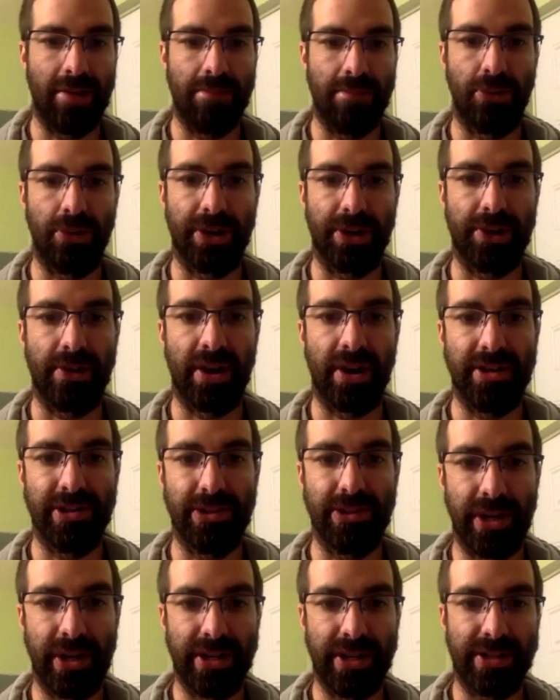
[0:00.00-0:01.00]
boy
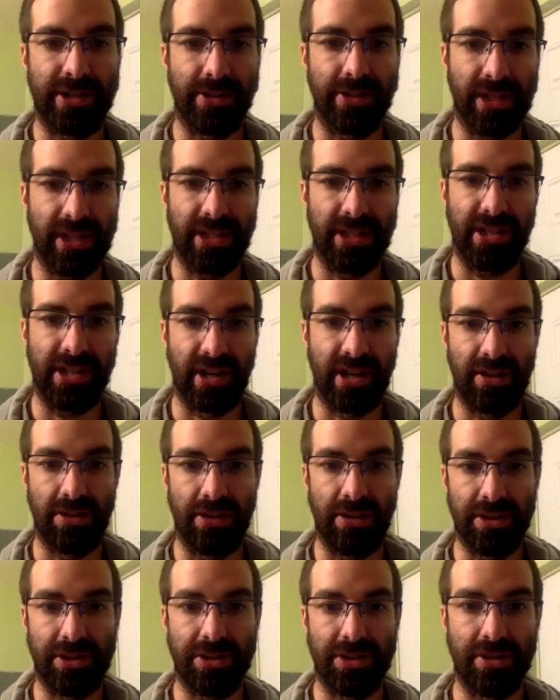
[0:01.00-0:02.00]
graduated, so he's
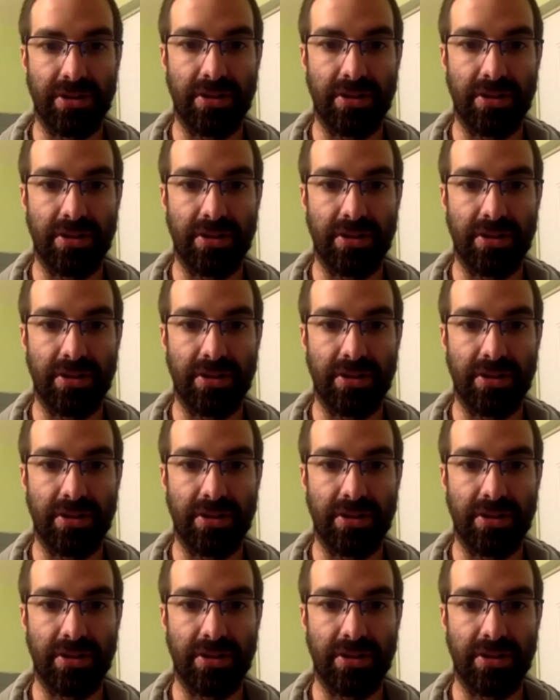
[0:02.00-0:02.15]
gone this year.